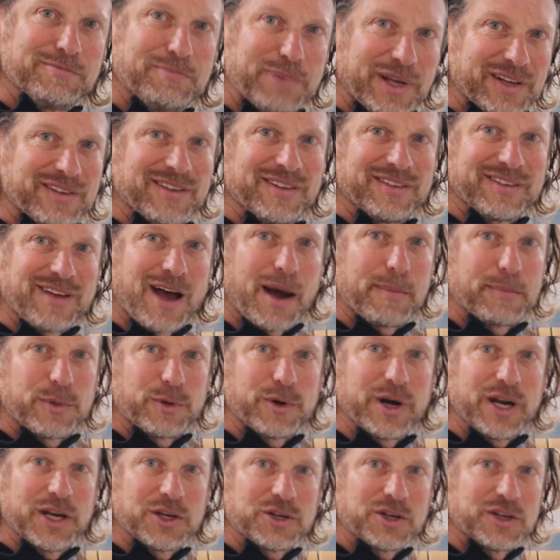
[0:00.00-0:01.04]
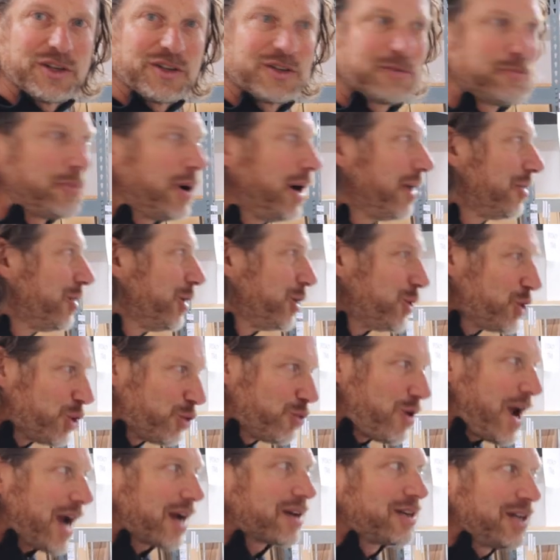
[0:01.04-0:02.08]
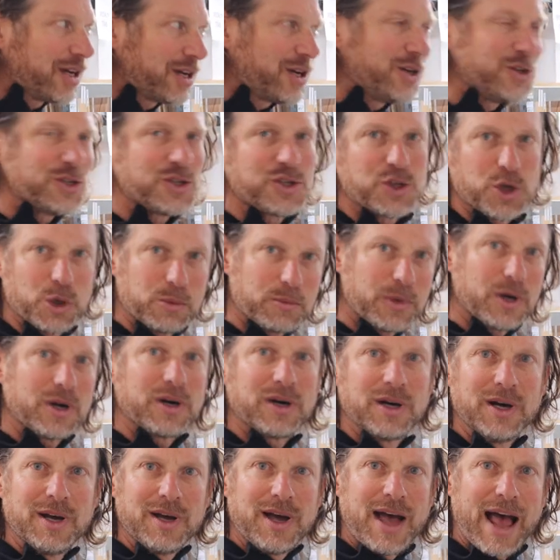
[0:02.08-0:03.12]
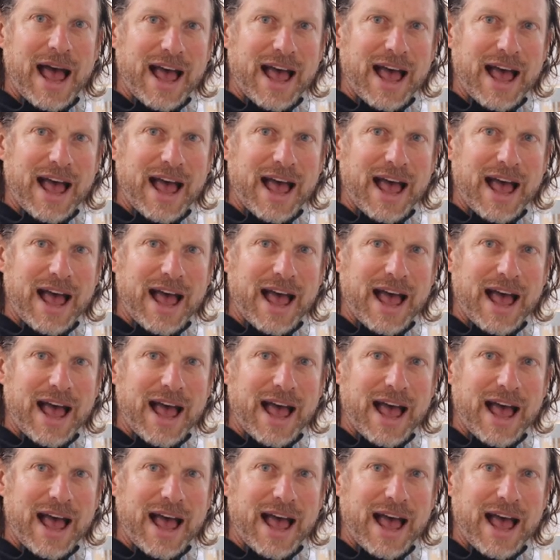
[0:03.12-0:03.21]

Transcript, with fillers: business operations, but the direct-to-consumer